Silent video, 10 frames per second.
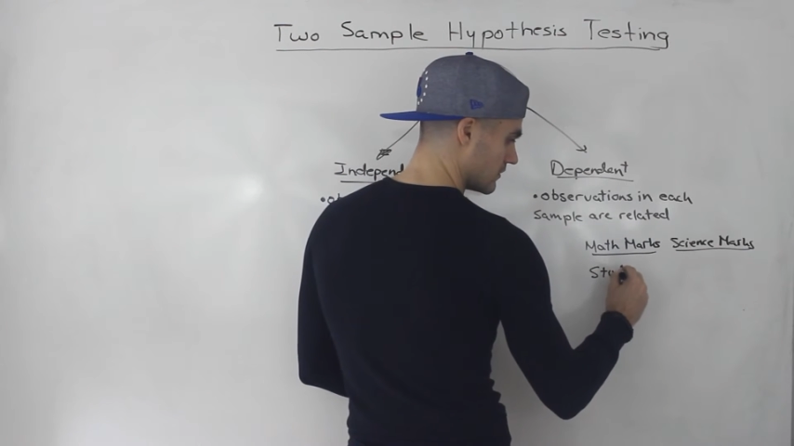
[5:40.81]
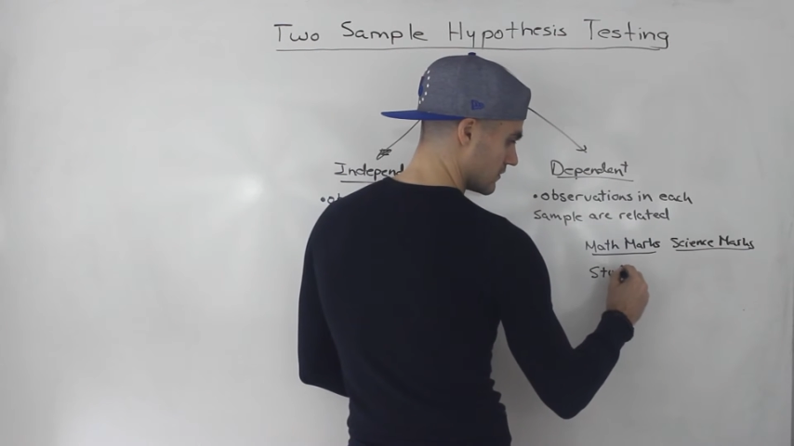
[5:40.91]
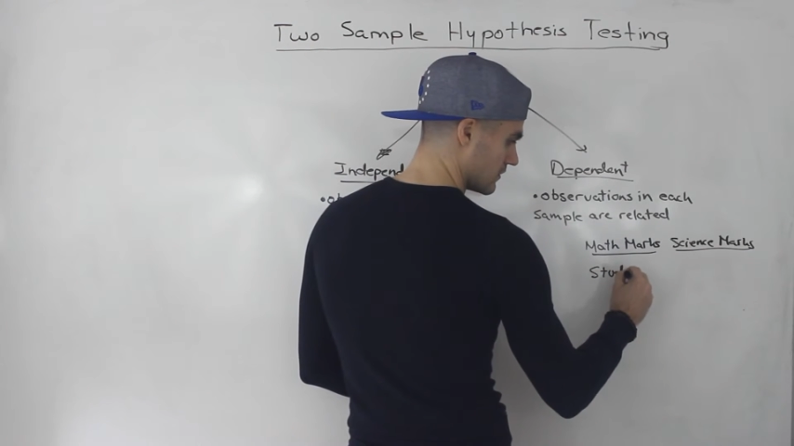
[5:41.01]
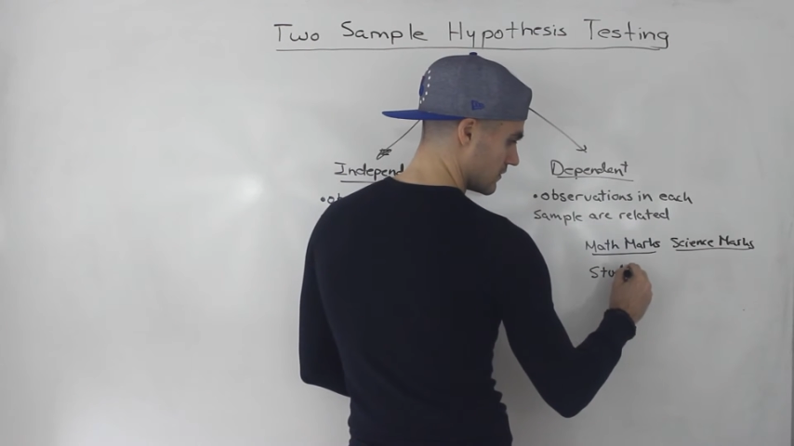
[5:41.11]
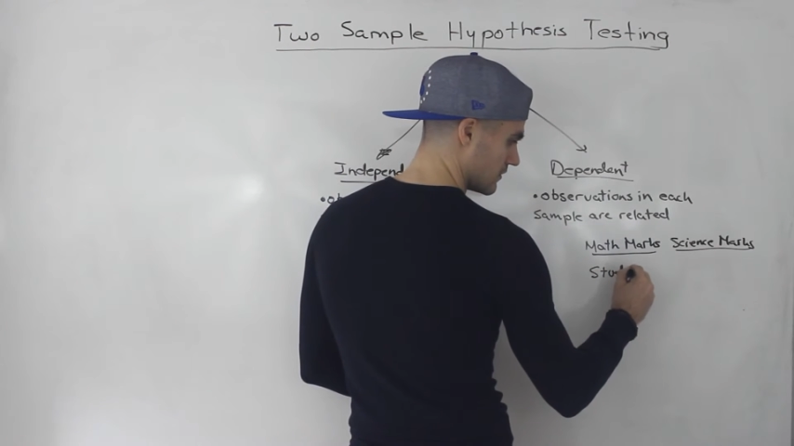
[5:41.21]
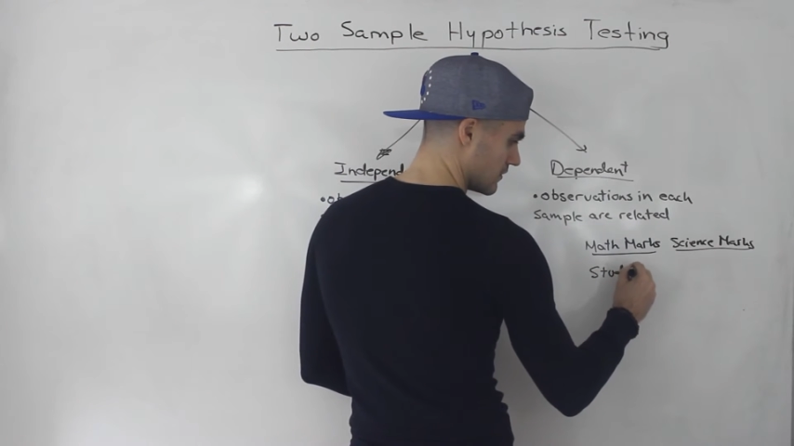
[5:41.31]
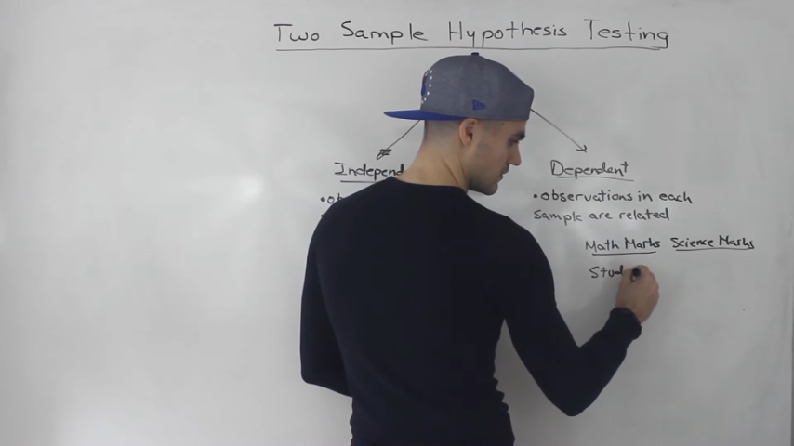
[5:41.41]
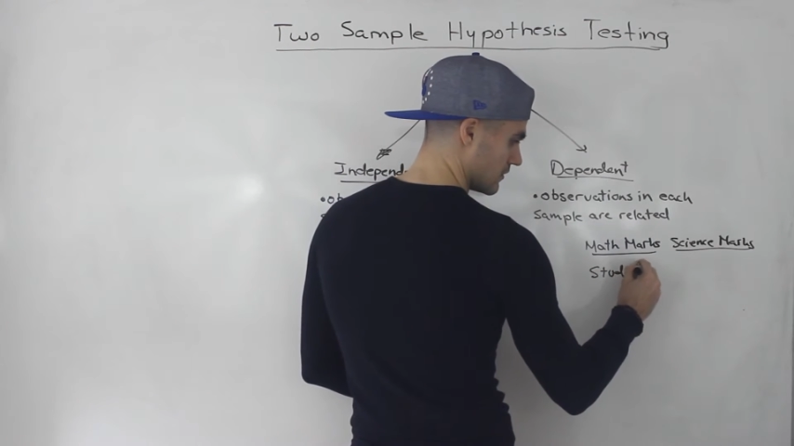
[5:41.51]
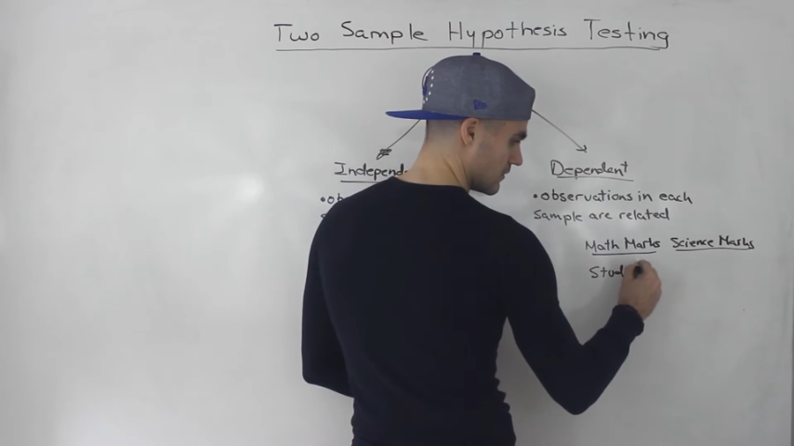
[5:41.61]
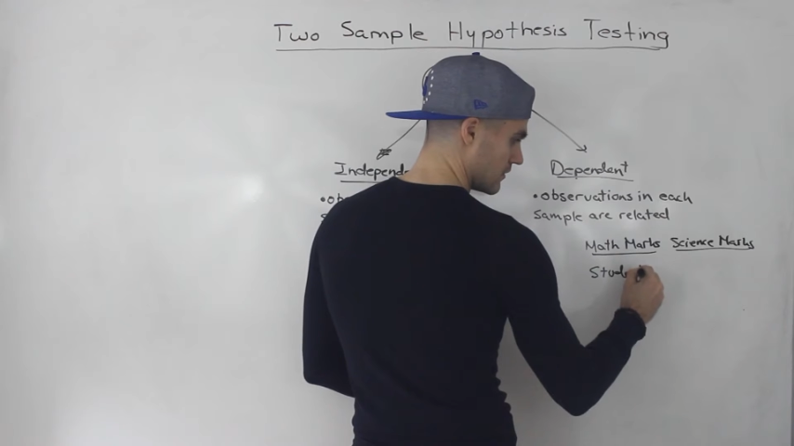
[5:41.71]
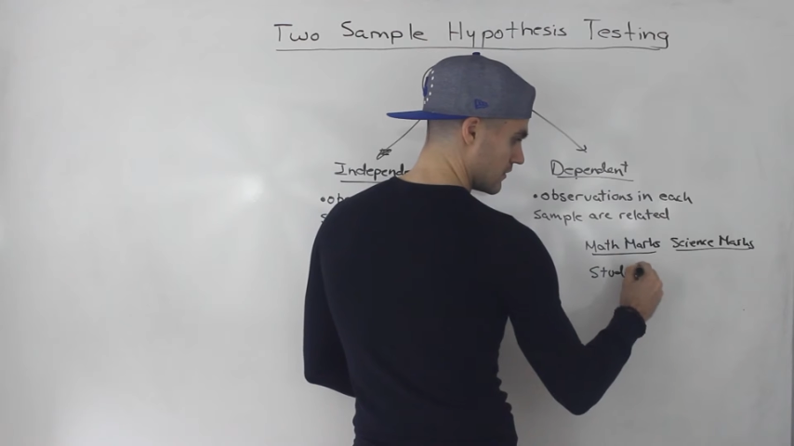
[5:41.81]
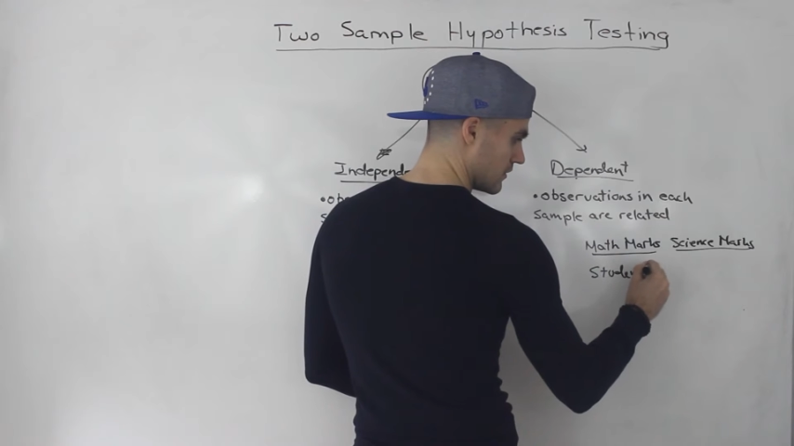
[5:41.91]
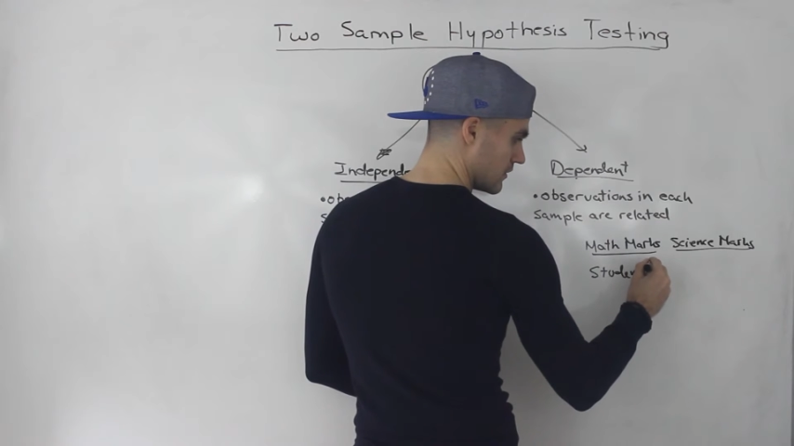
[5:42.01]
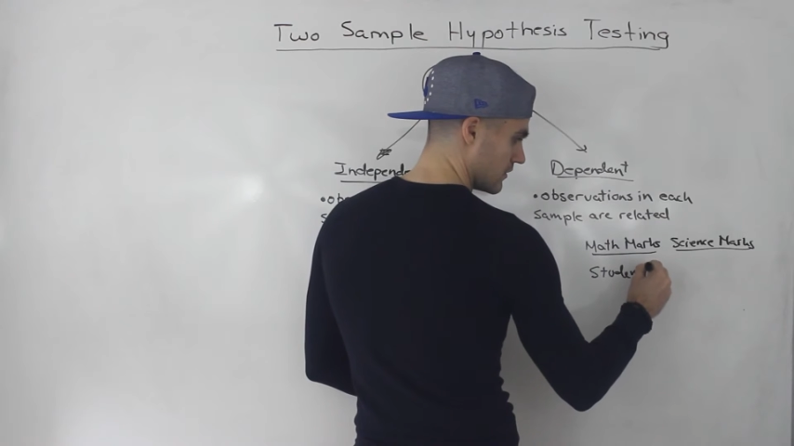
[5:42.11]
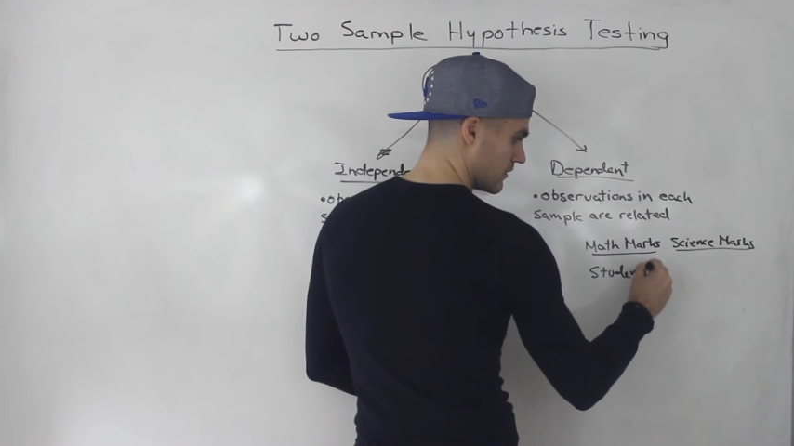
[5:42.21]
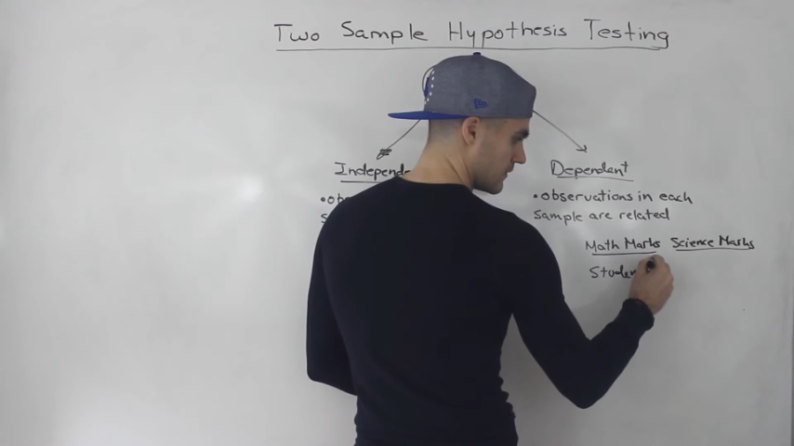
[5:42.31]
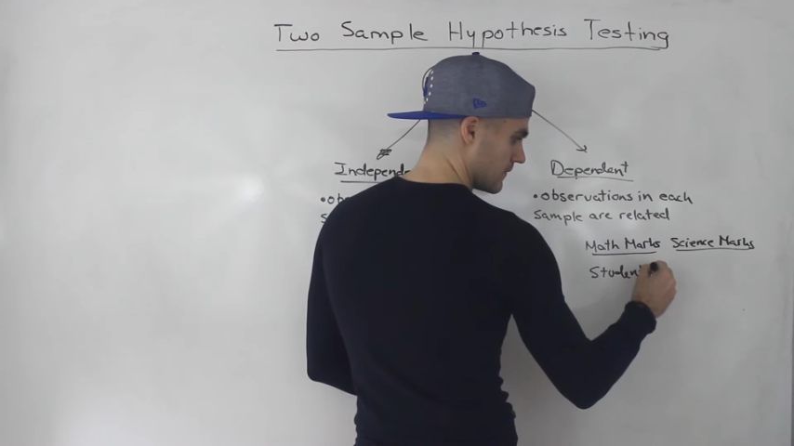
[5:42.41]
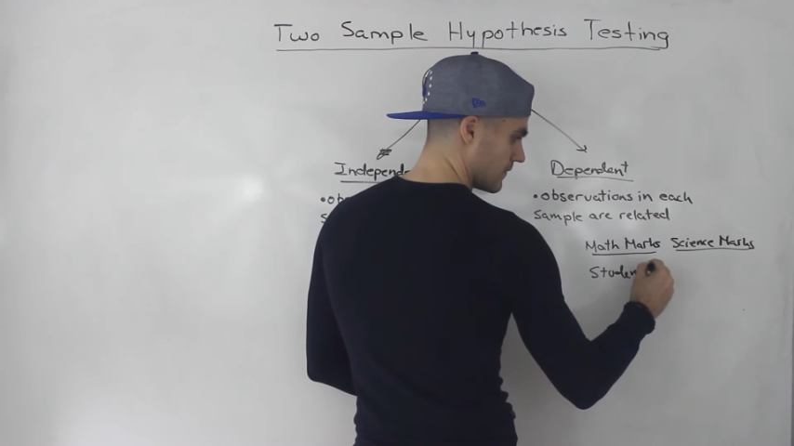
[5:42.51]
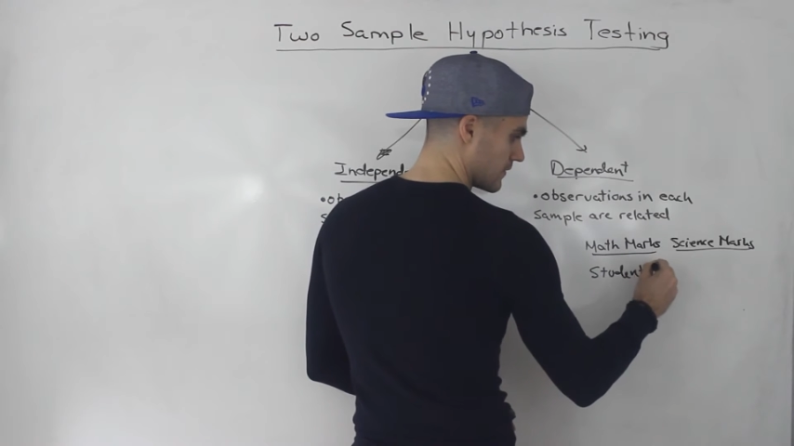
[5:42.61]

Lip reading: Nothing is said.